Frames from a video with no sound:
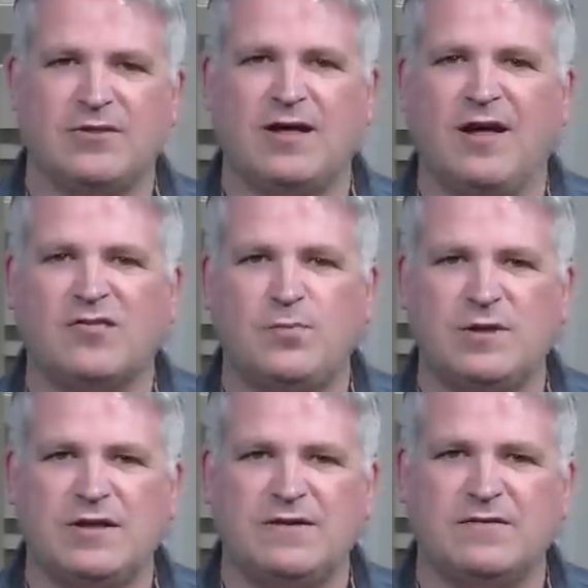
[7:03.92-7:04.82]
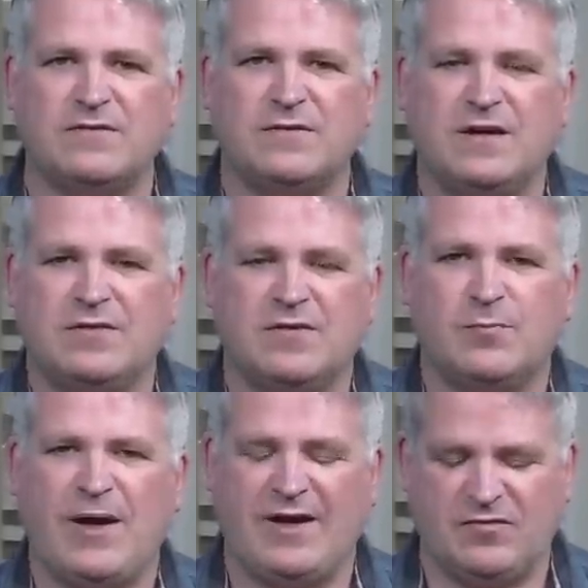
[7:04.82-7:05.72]
the gospel is in this
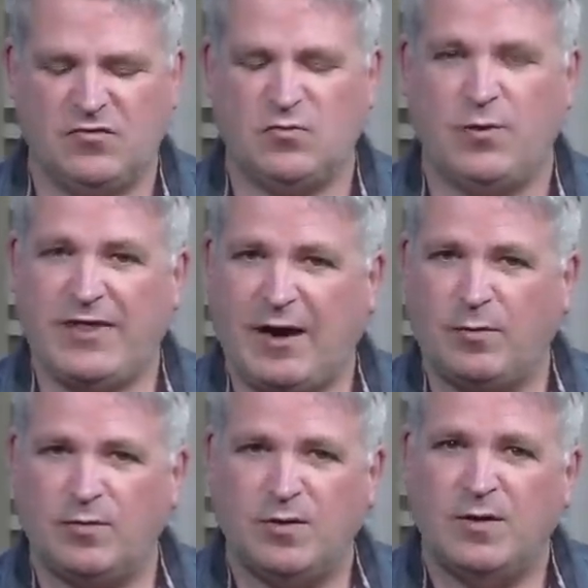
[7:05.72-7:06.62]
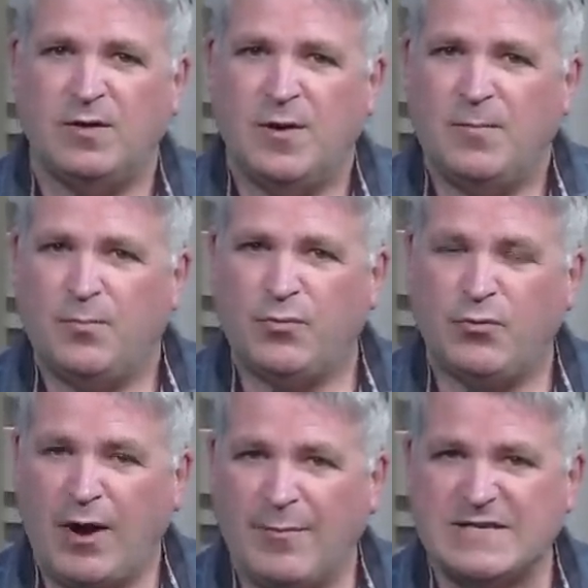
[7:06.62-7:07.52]
passage without
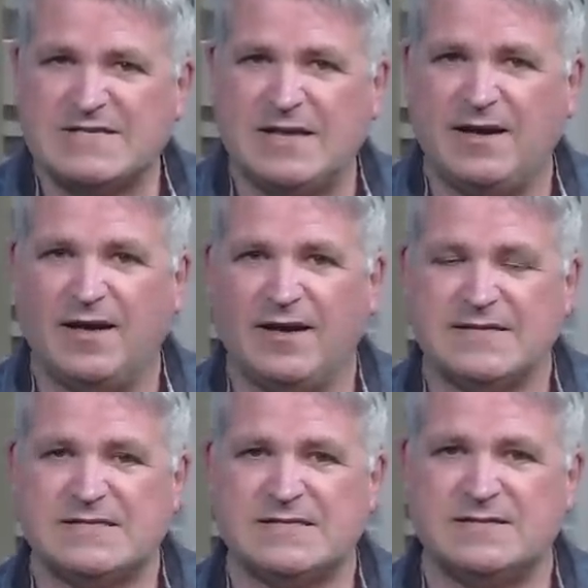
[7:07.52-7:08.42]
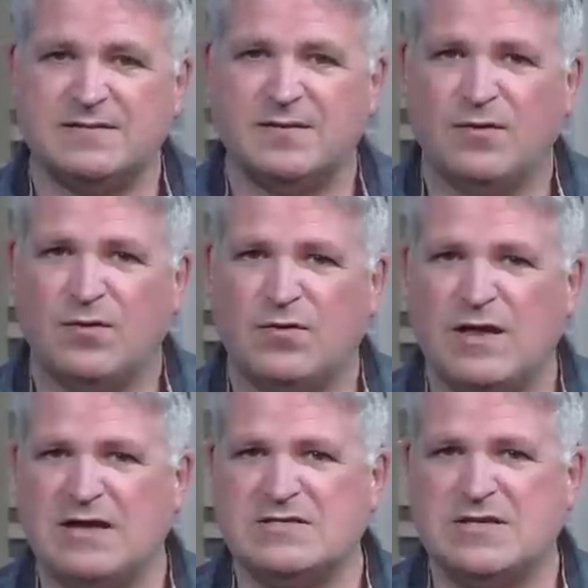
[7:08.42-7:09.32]
promising us
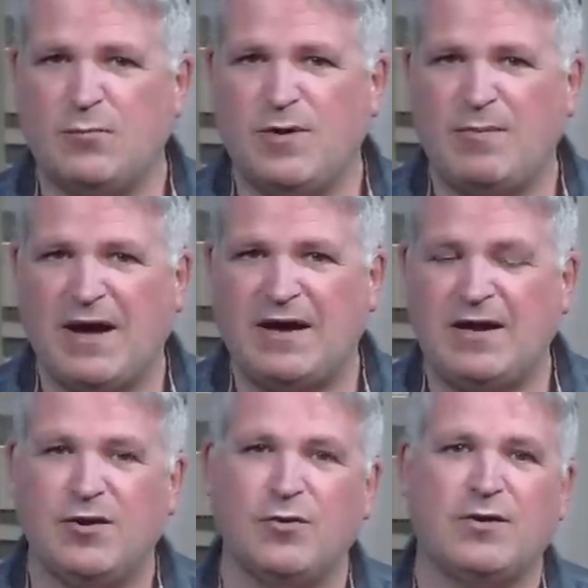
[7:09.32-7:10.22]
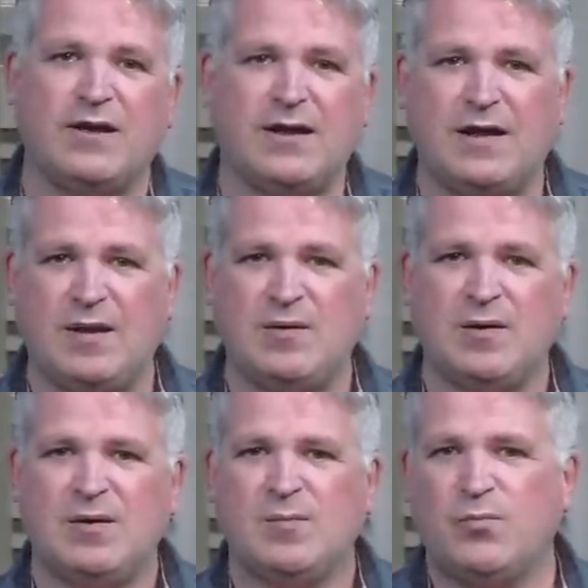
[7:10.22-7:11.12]
things that we might hear in a
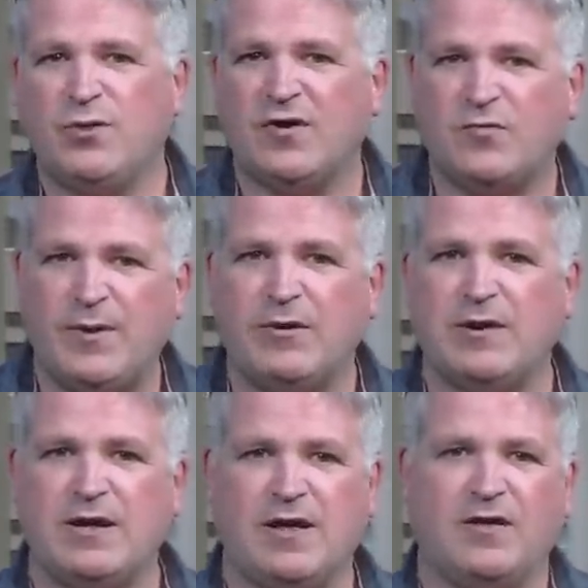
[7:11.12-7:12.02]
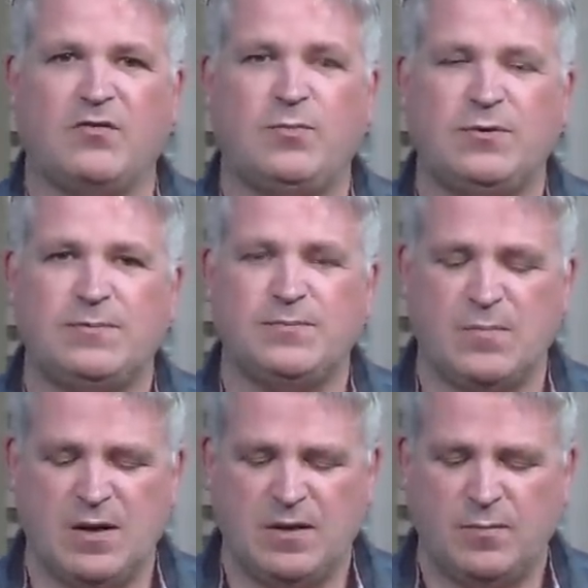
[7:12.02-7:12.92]
prosperity gospel,
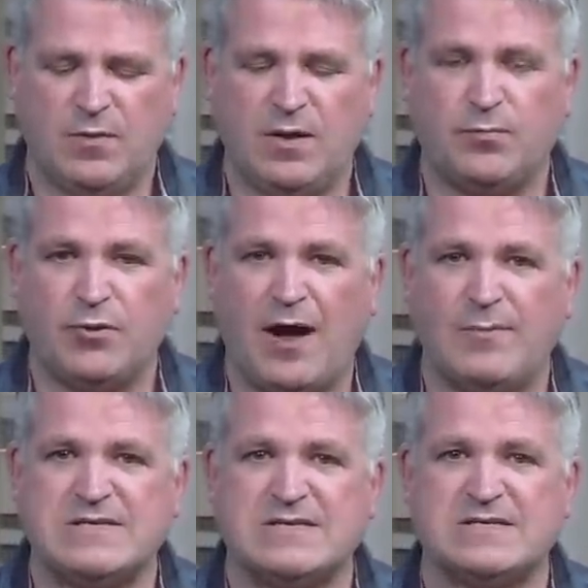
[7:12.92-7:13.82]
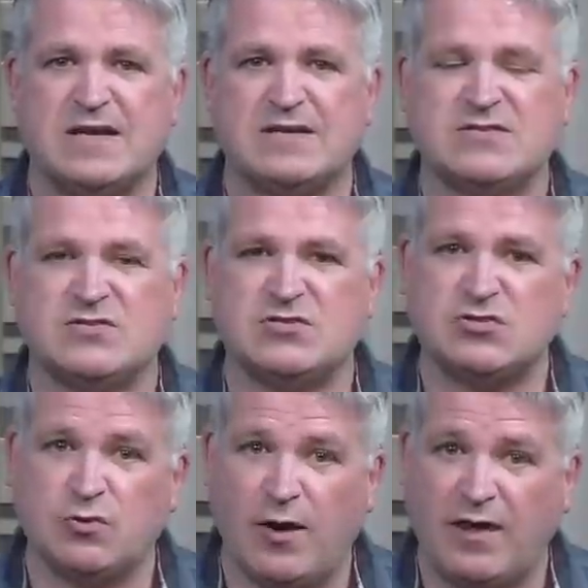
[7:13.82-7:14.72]
but it promises us the
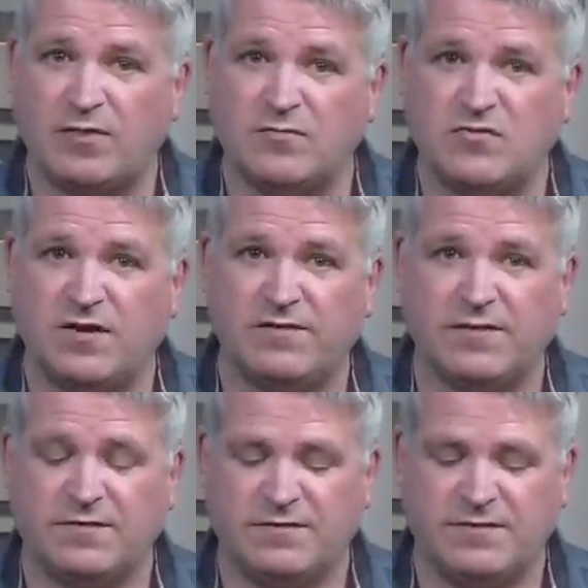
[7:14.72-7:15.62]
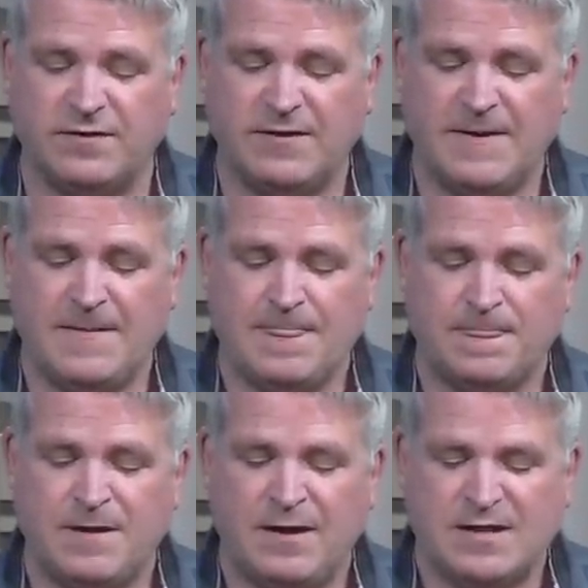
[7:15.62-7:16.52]
strength of Jesus.
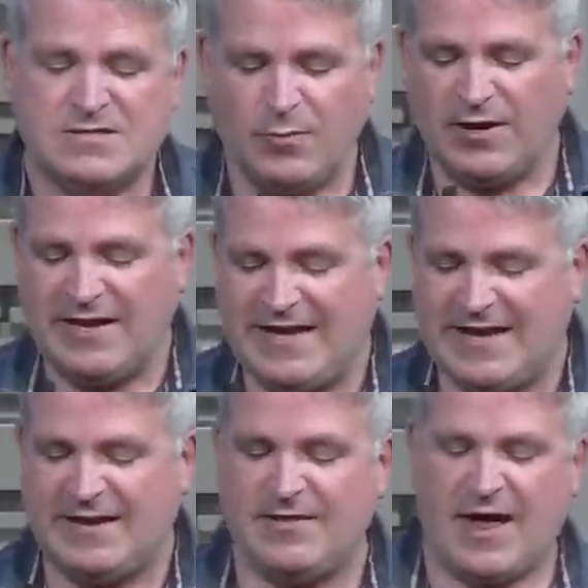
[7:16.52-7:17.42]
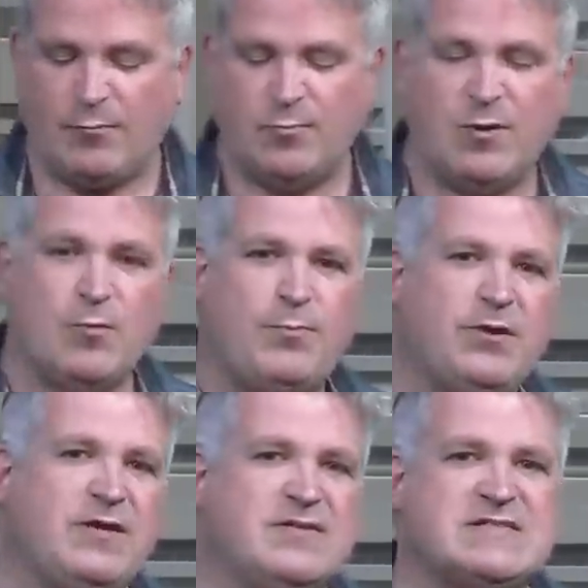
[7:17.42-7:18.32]
And so we're going to get into that. When we were
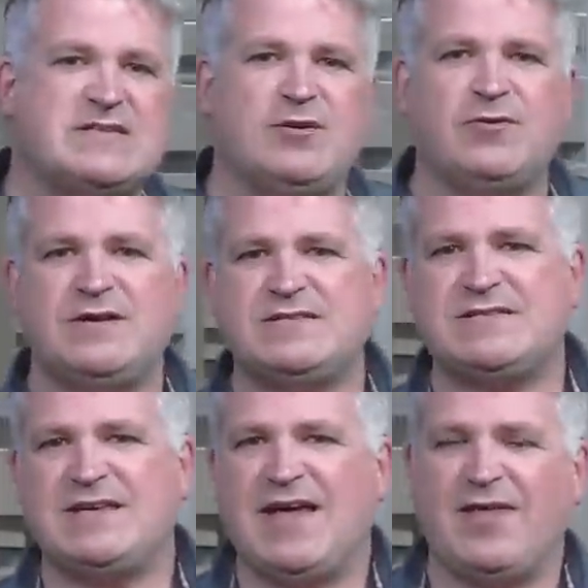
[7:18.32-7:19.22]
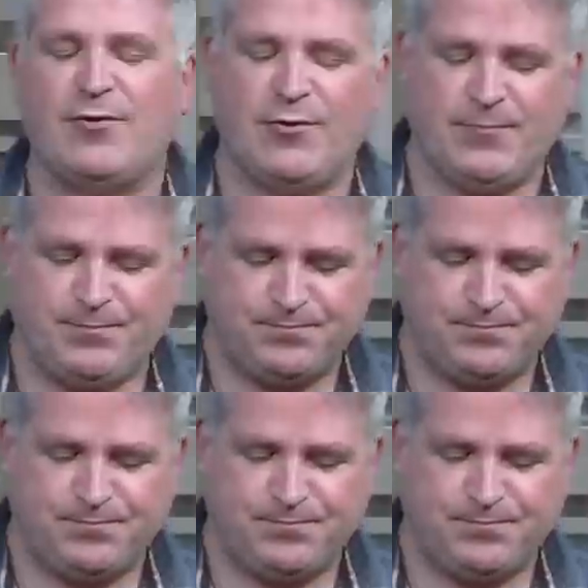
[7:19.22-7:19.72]
putting this series together,